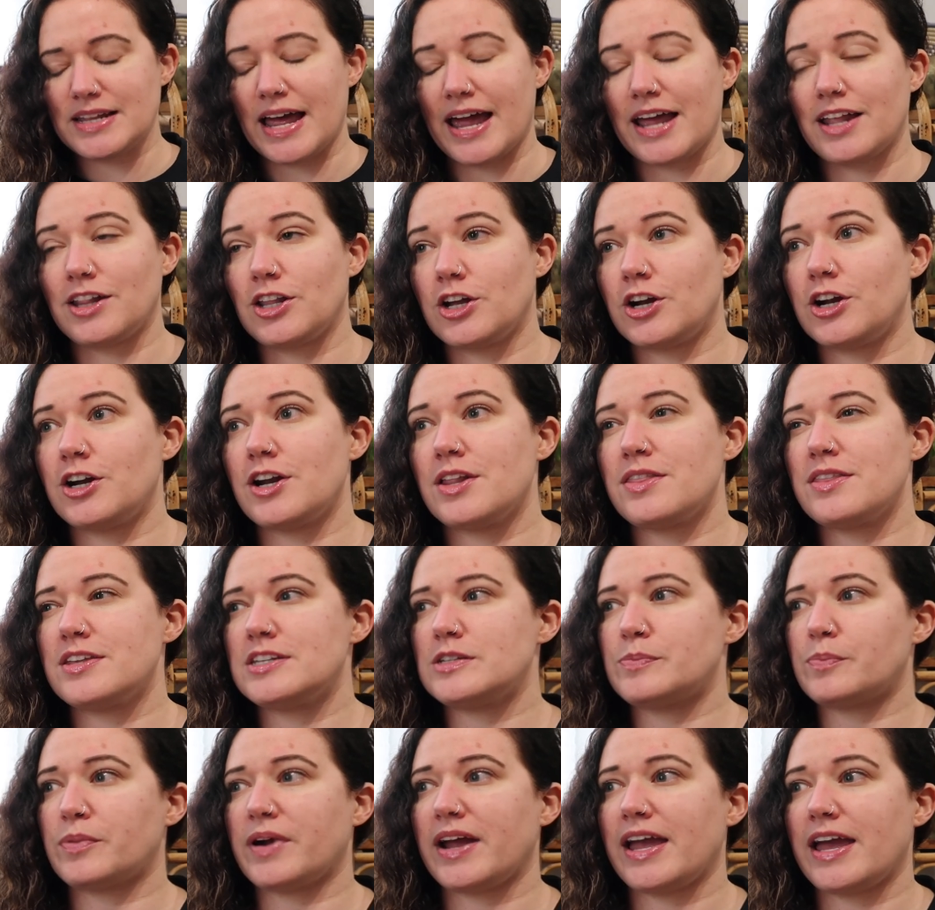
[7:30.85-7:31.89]
I learned
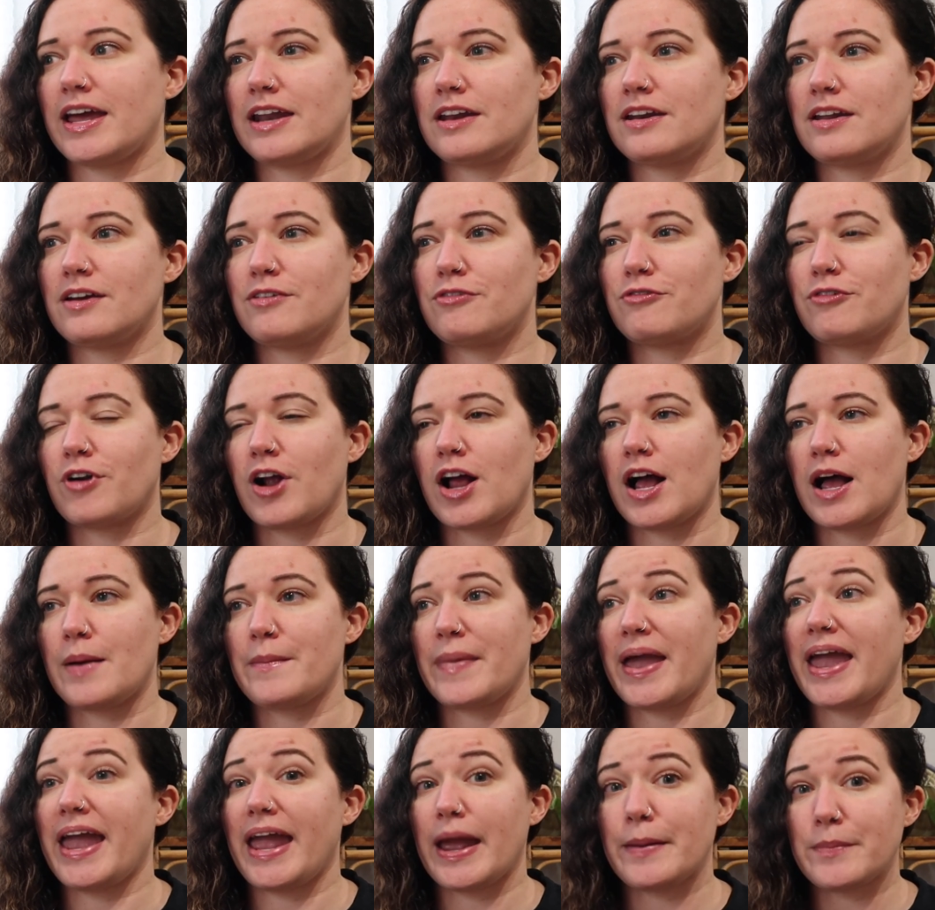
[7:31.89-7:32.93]
this brand
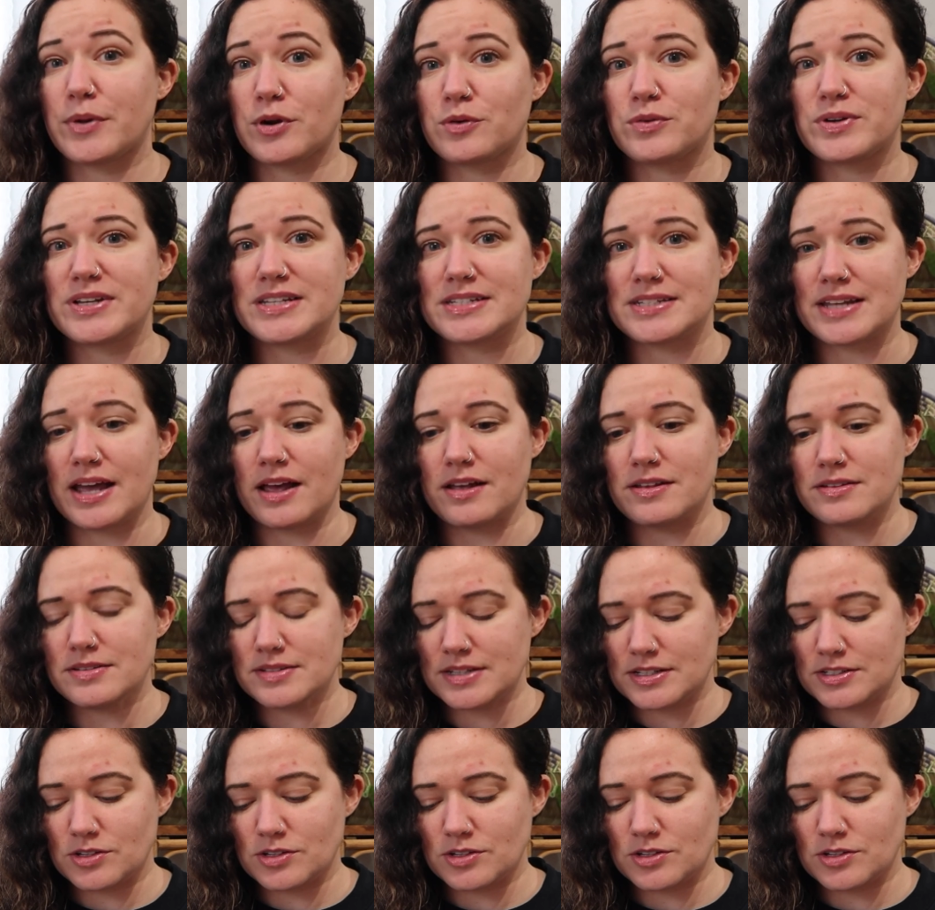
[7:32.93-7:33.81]
from Amber Resells.